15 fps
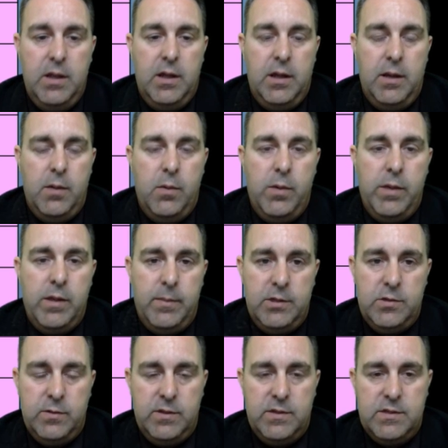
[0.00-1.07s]
We're going to
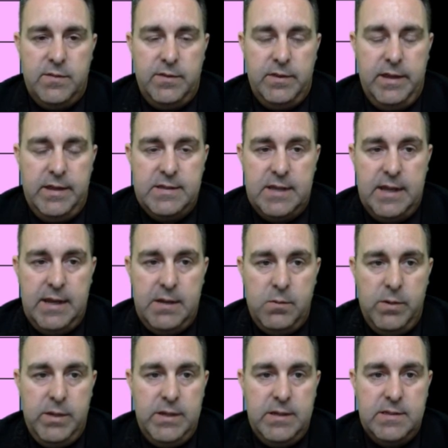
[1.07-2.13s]
be doing this over the next 8
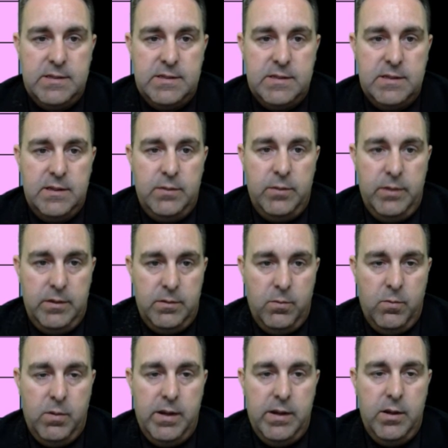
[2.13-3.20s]
weeks with
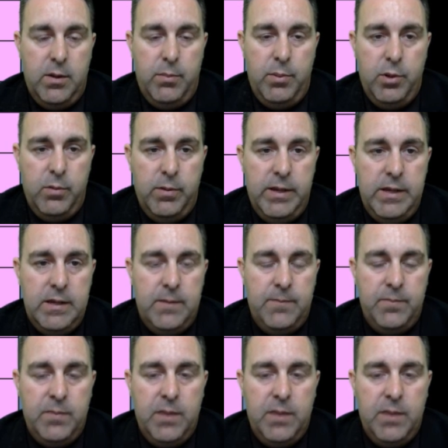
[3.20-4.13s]
1 per week.